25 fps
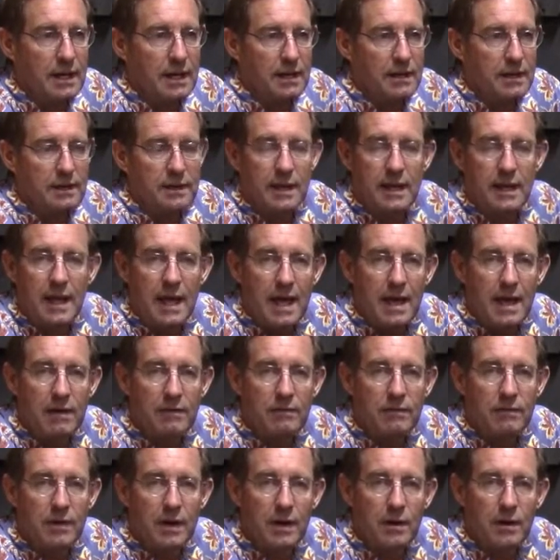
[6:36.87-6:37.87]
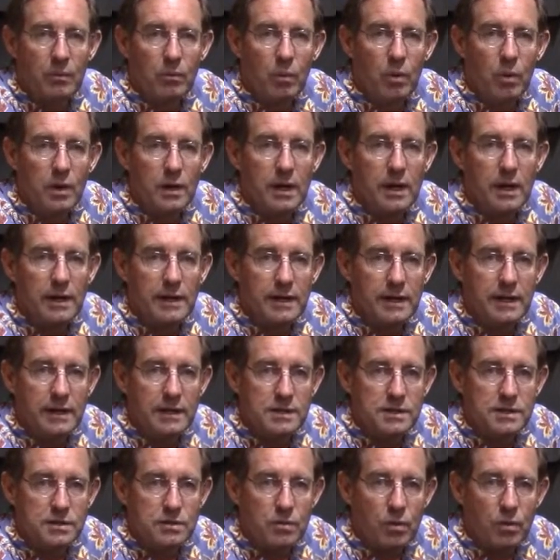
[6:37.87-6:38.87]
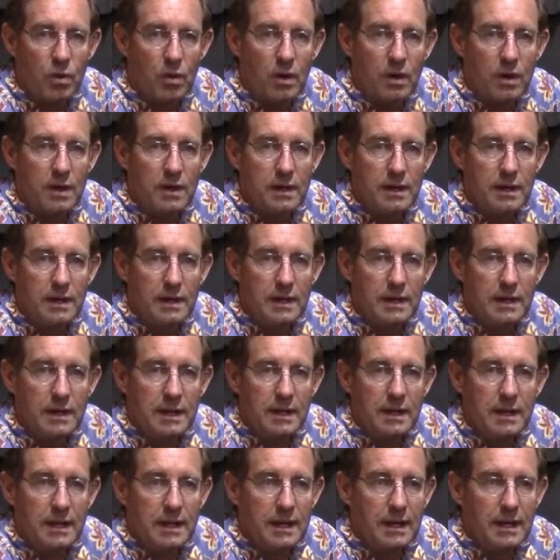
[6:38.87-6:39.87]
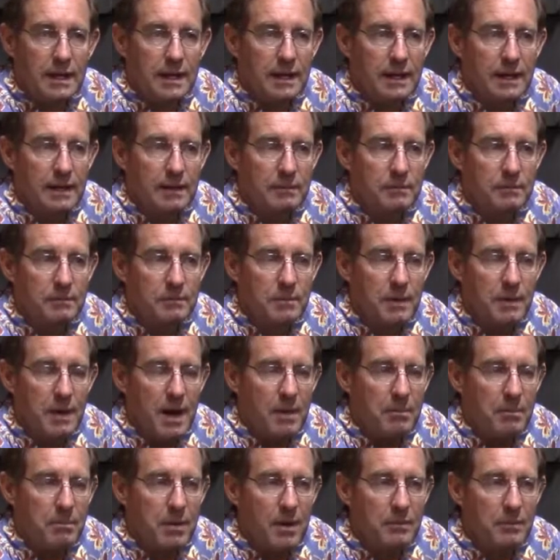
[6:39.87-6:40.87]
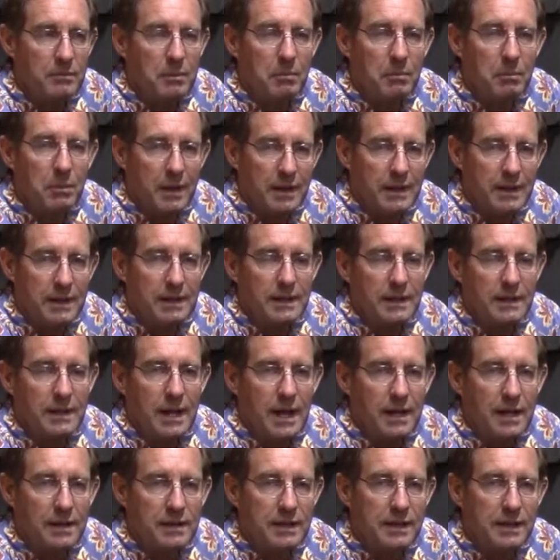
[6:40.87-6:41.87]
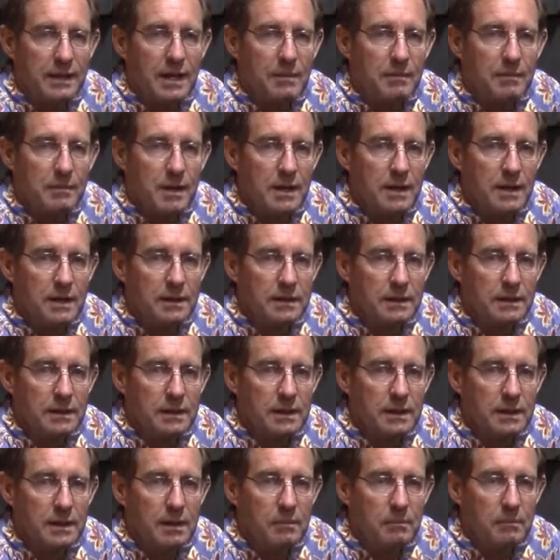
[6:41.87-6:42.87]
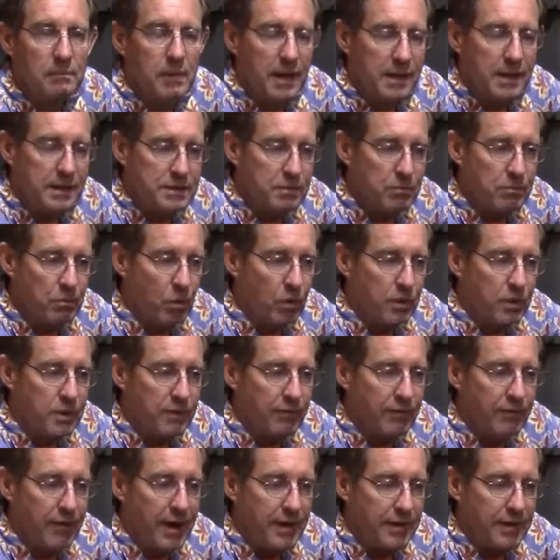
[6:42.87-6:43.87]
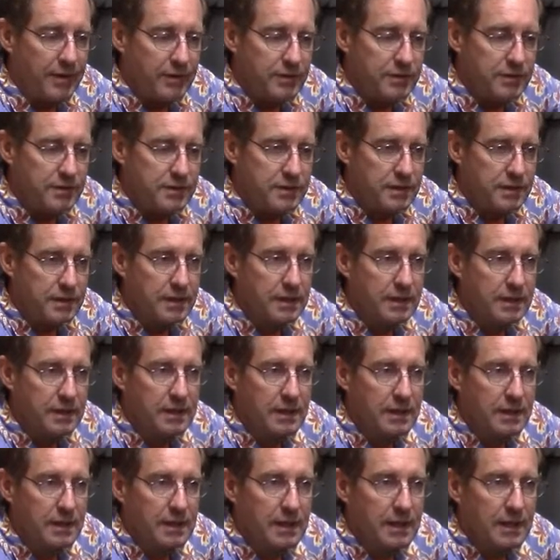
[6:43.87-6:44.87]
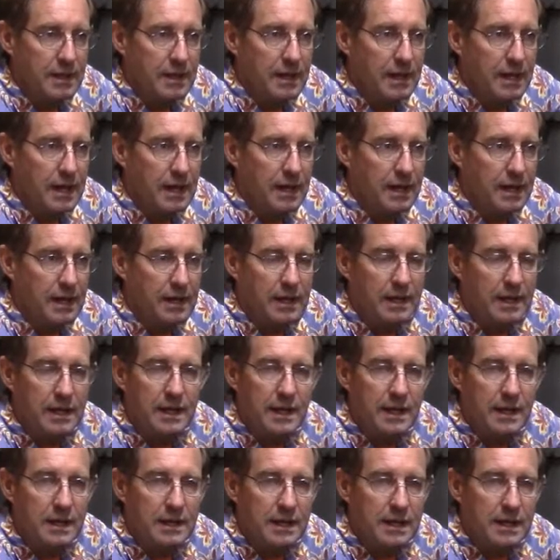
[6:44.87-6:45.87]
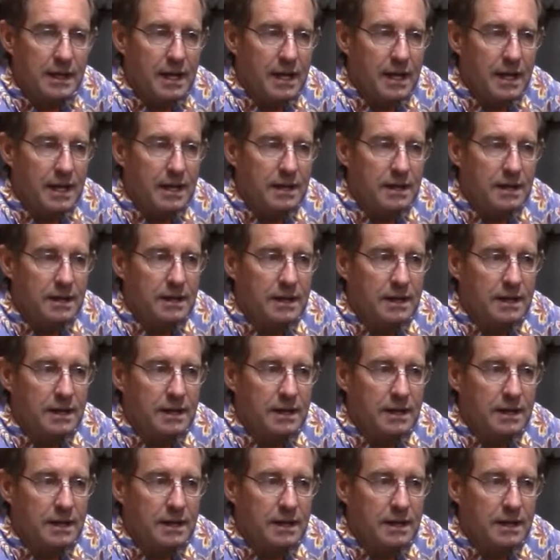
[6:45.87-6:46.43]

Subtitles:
they have wood on each drawer, but I think I'm going to make some more dividers in it, and